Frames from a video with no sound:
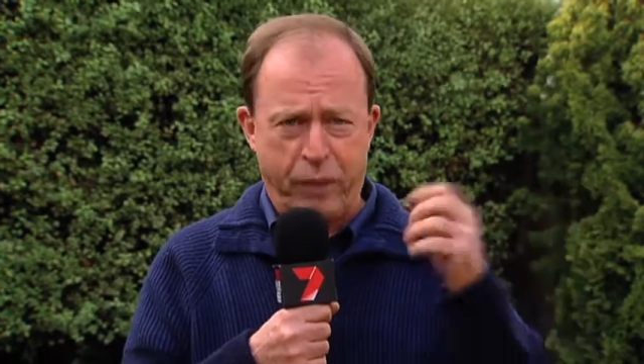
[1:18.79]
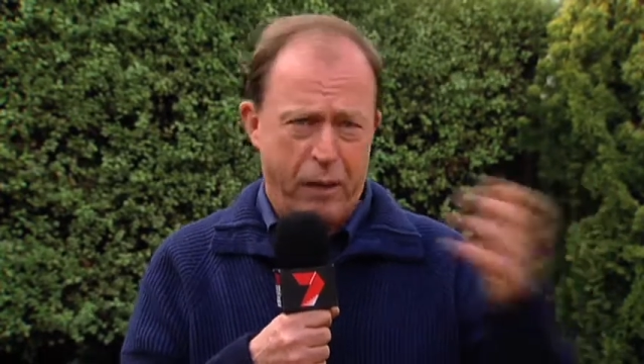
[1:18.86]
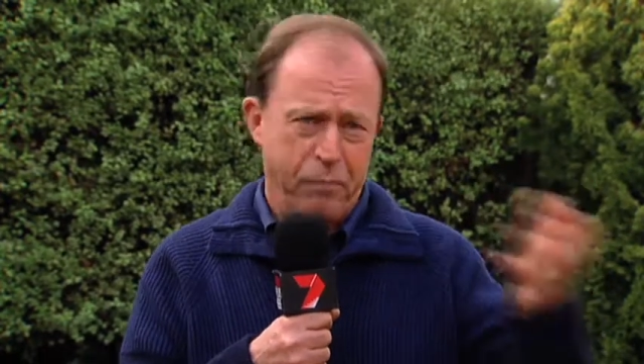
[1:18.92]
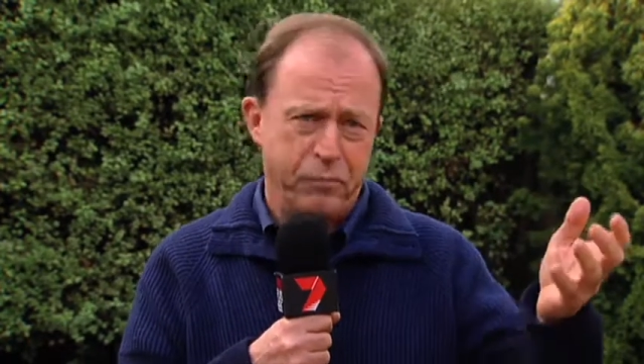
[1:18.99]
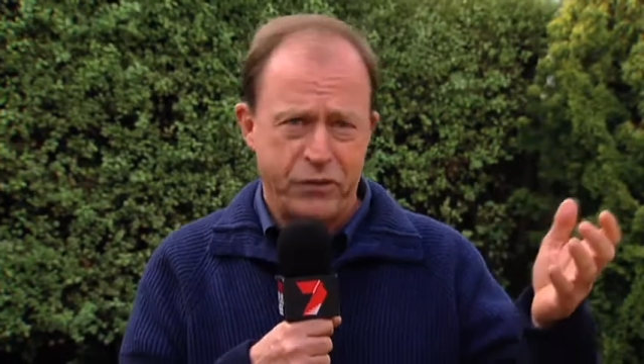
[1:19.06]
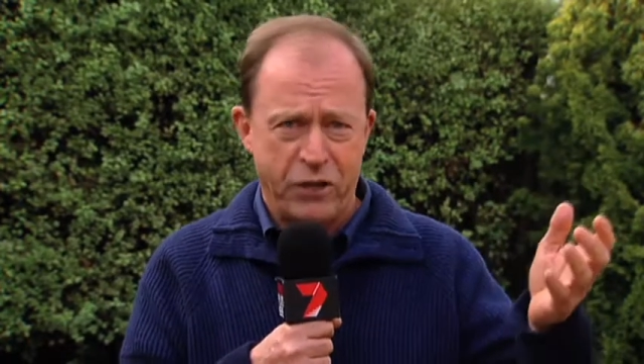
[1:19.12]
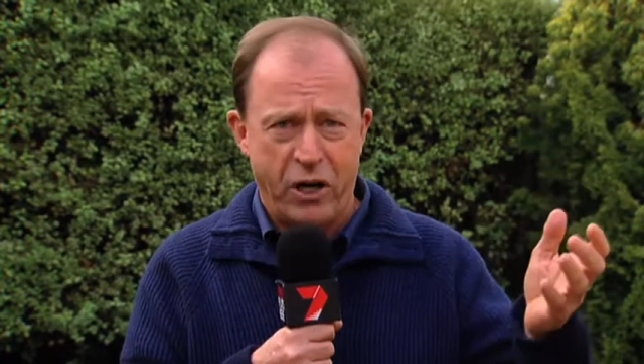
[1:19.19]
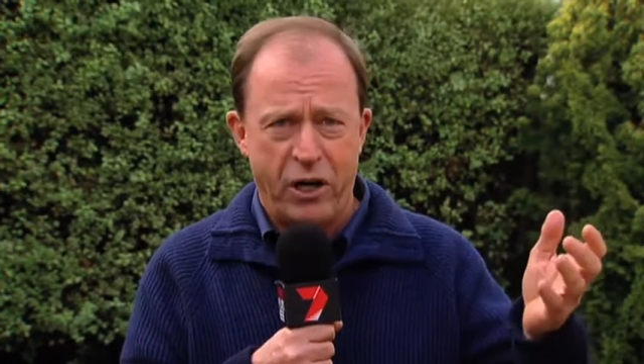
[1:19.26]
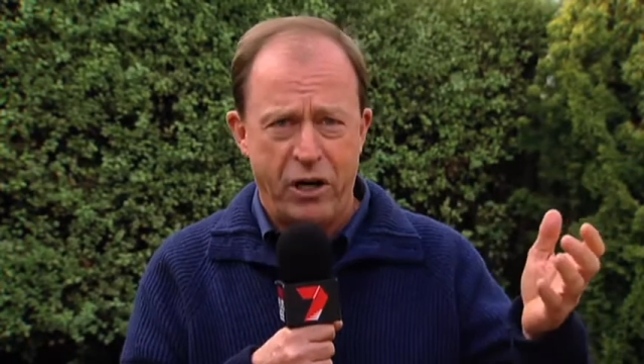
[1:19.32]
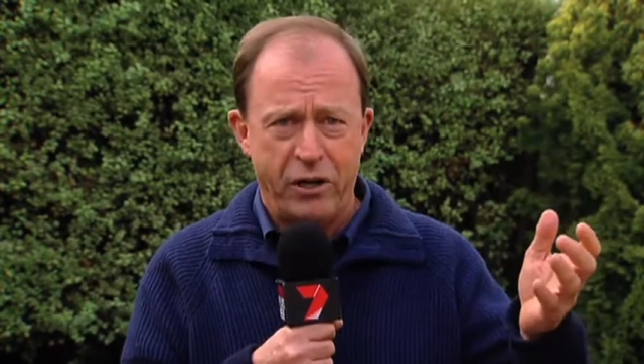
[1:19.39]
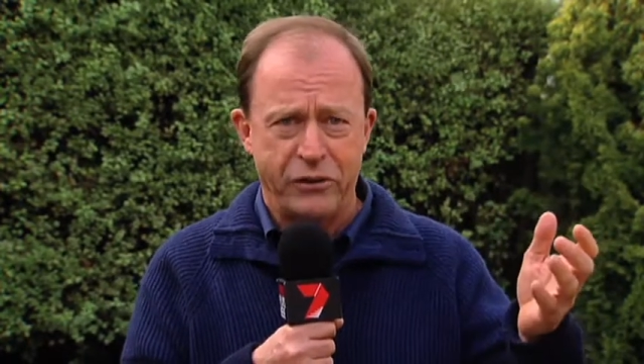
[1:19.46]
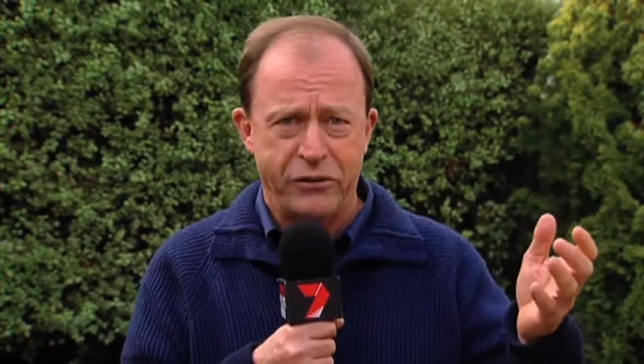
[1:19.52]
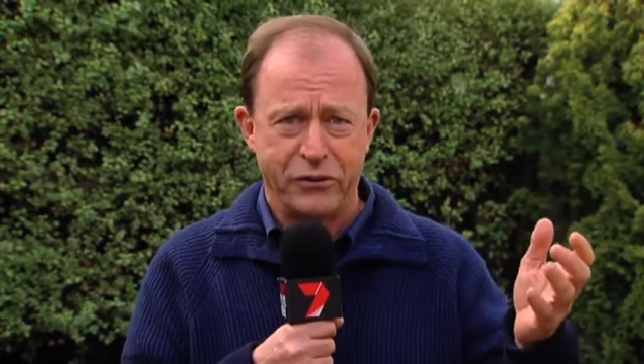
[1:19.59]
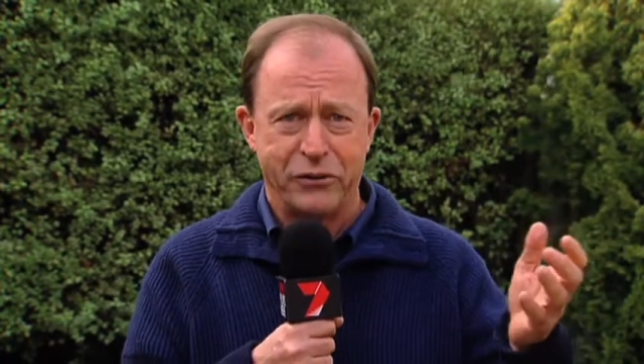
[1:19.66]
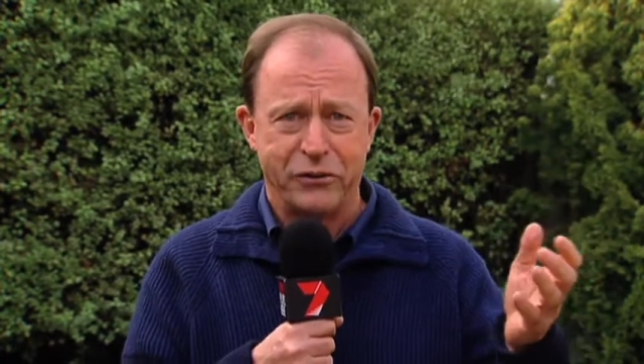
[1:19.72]

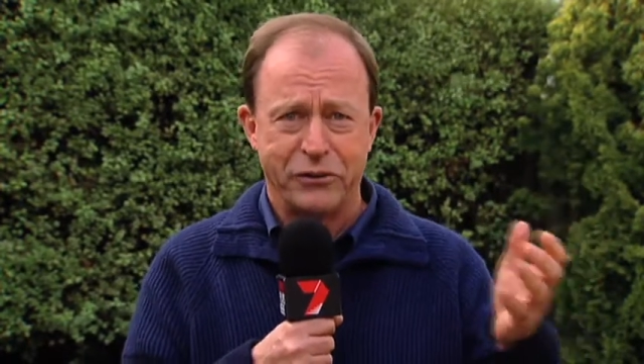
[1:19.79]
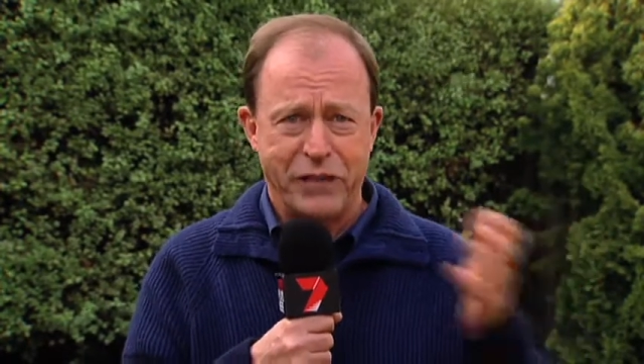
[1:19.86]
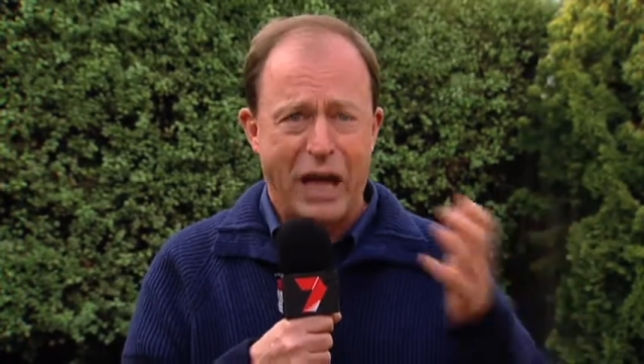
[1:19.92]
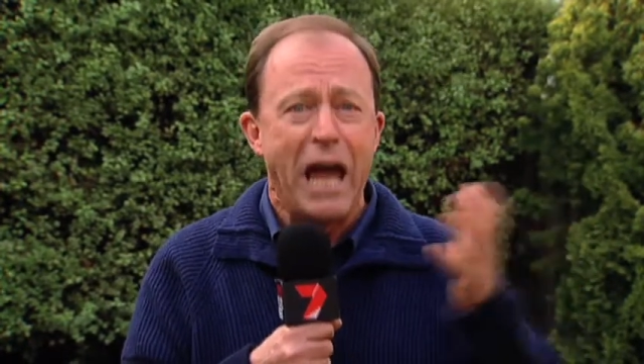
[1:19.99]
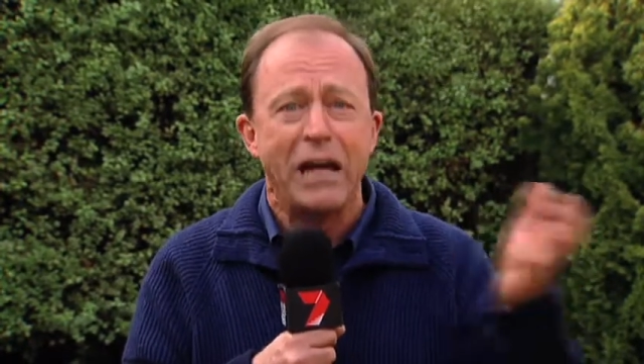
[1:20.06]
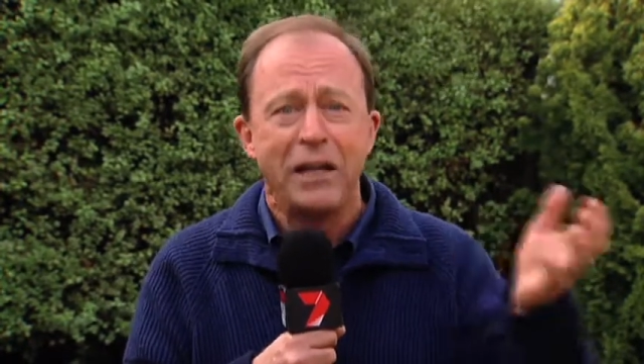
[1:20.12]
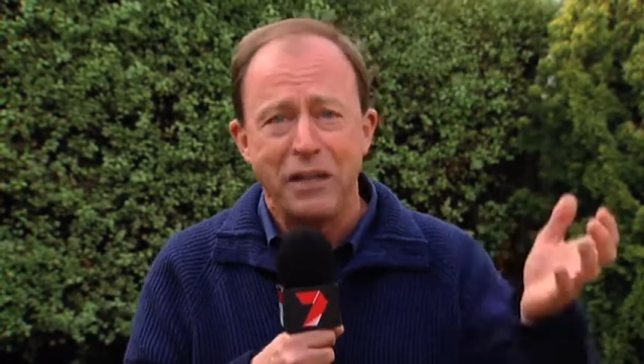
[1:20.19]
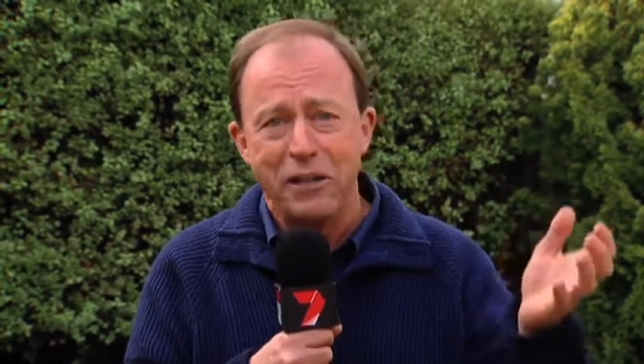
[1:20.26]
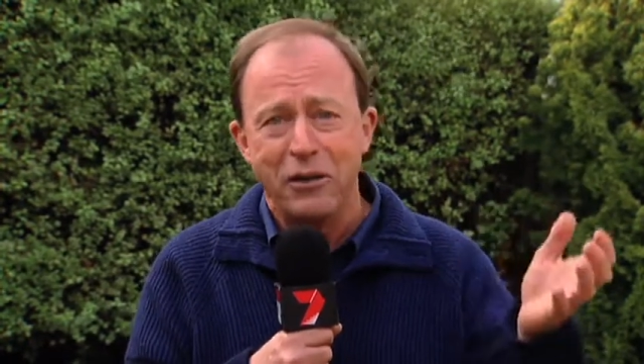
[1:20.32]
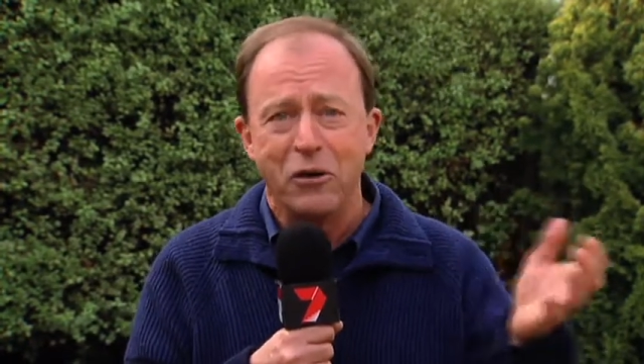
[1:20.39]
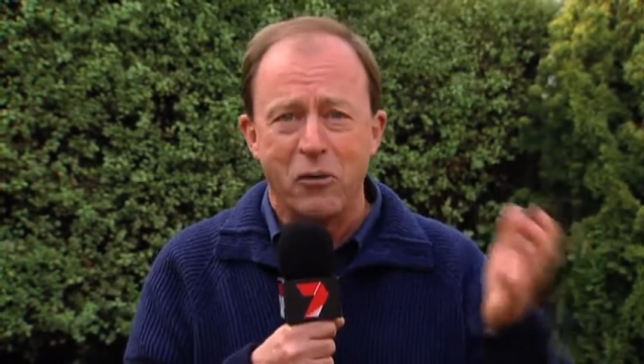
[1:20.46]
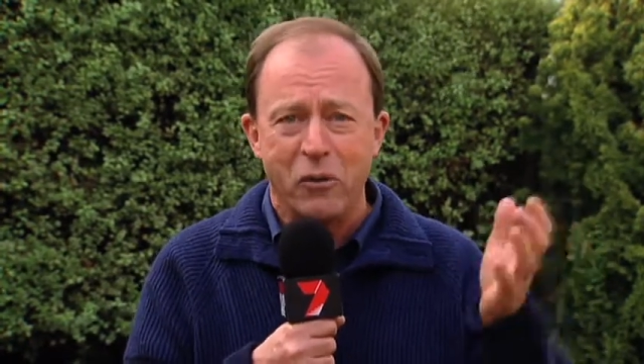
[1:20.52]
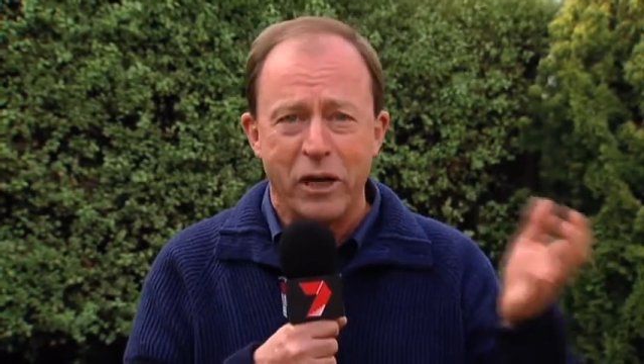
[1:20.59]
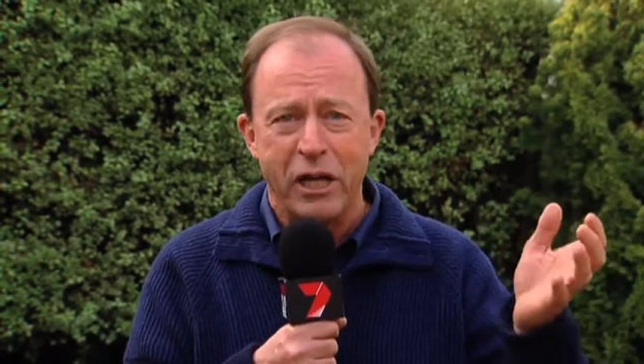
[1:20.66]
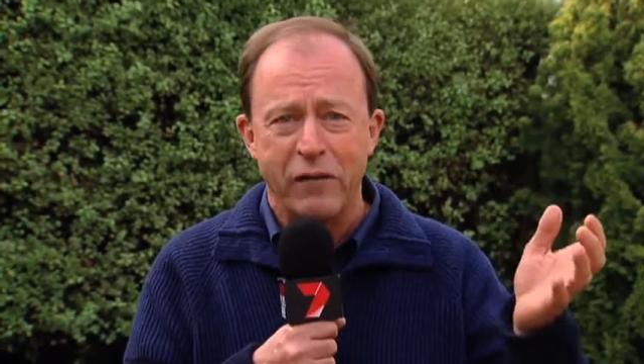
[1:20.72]
peptides or tanking
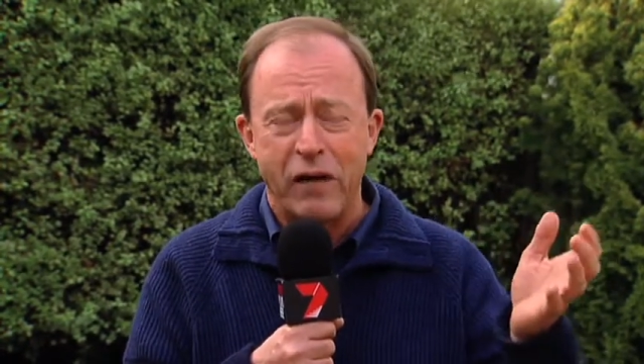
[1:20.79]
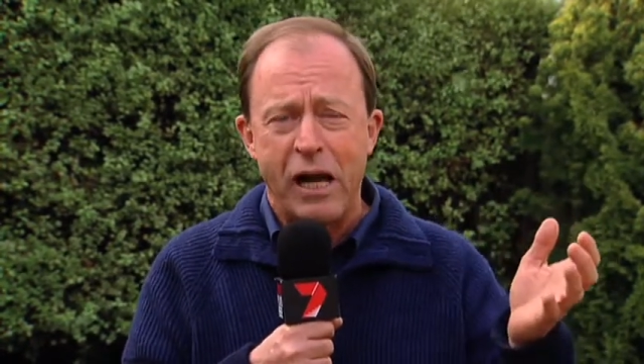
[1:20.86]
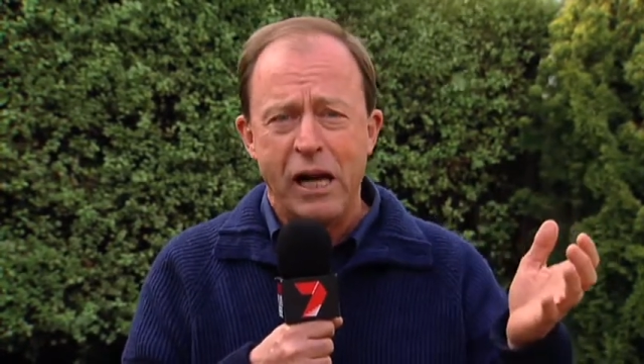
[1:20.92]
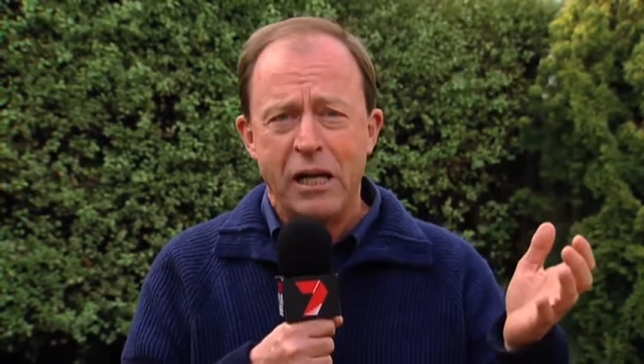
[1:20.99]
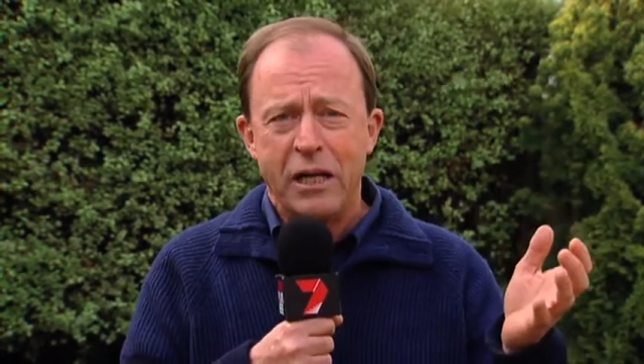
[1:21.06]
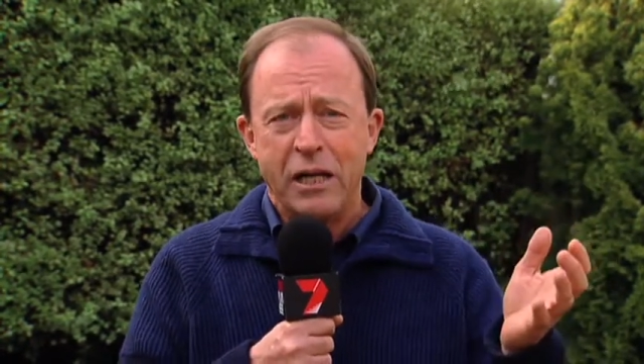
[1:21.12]
or whatever.